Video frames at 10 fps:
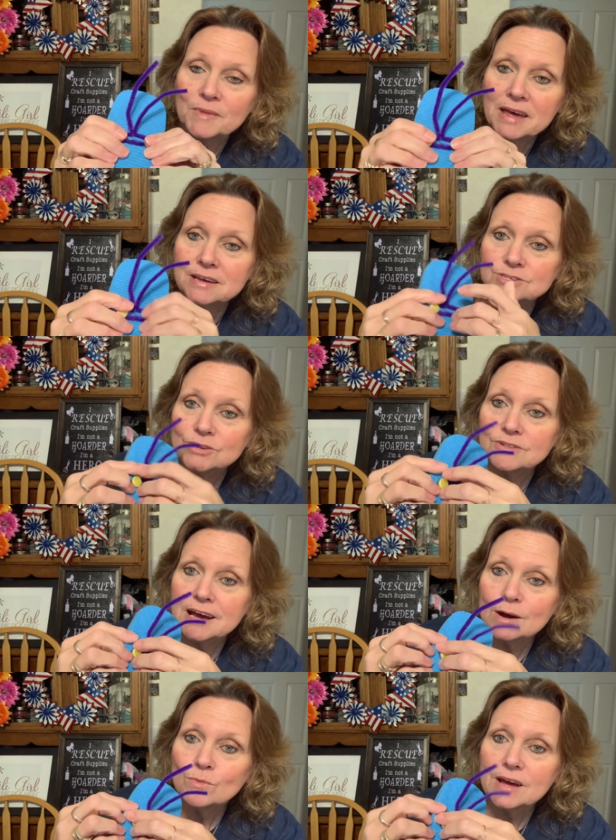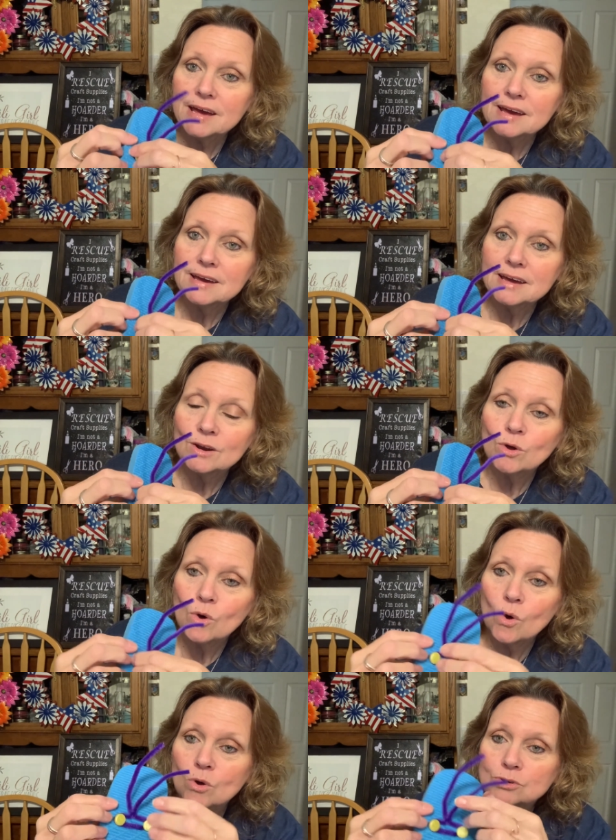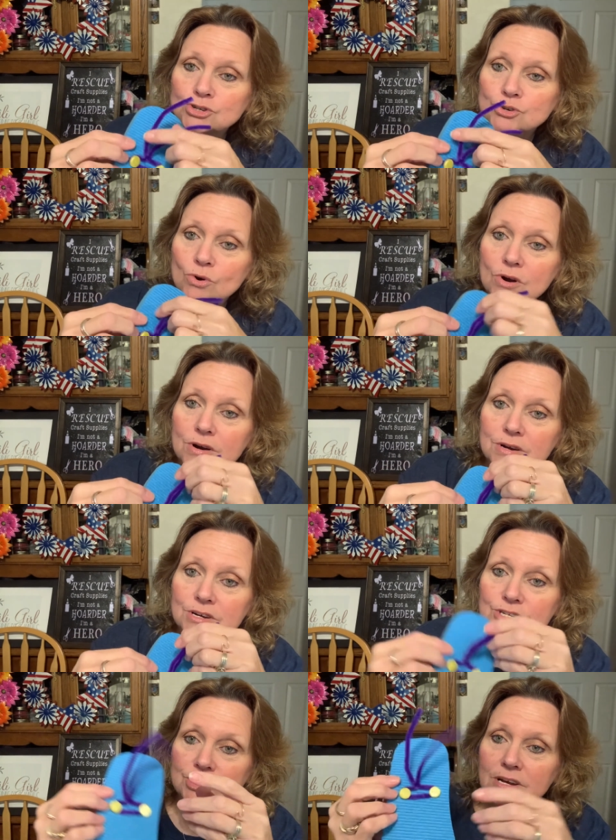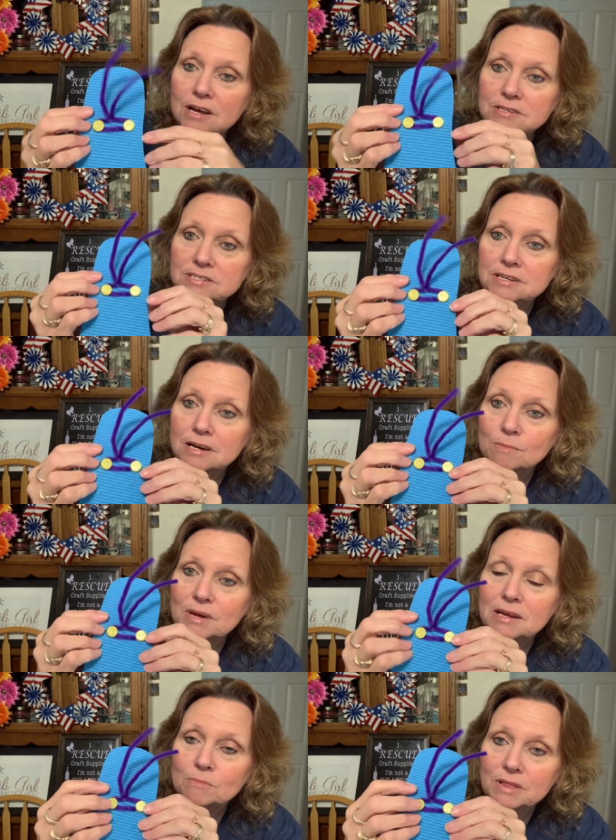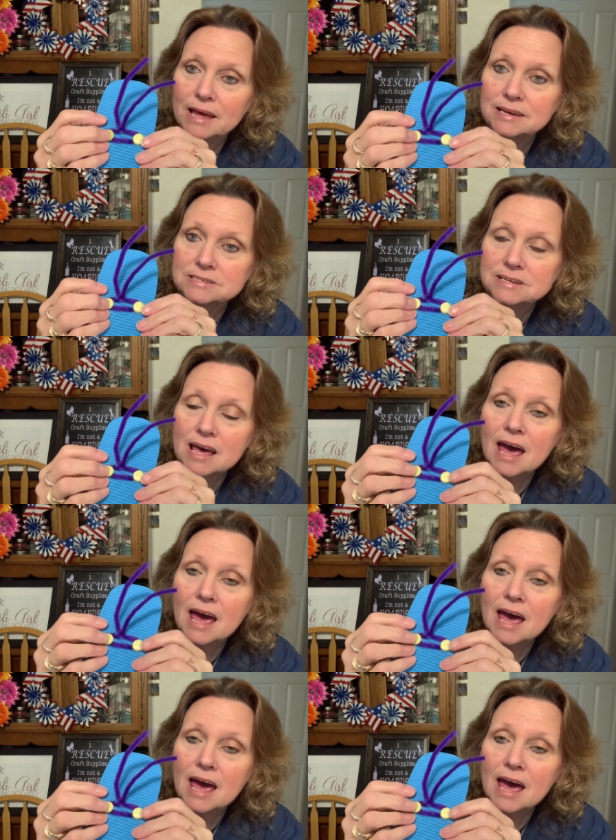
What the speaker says: So that way it holds your chenille stem in place.